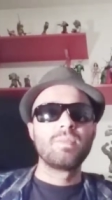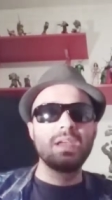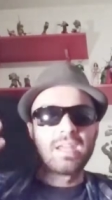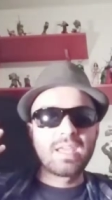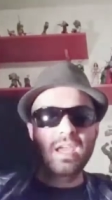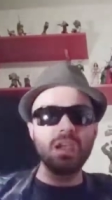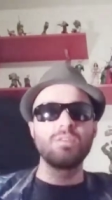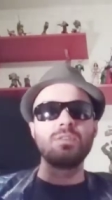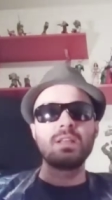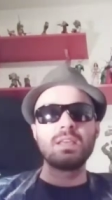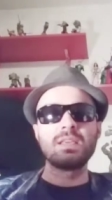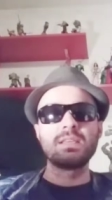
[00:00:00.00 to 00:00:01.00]
And here
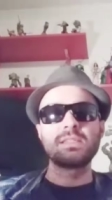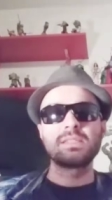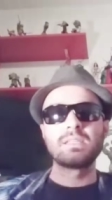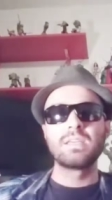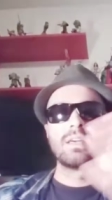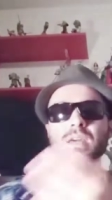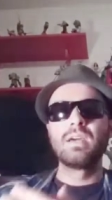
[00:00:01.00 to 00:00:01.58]
it is.